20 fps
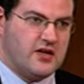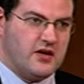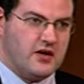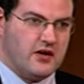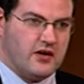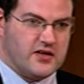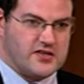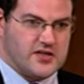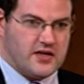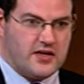
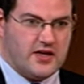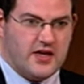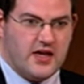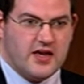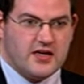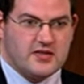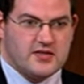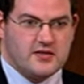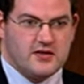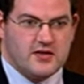here is a
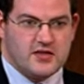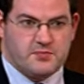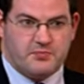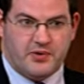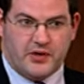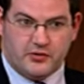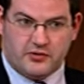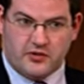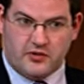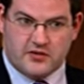case that is
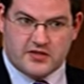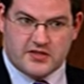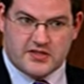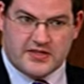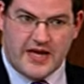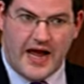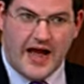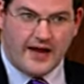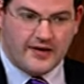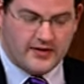built on
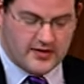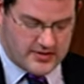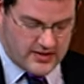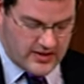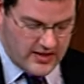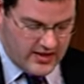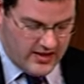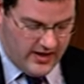sand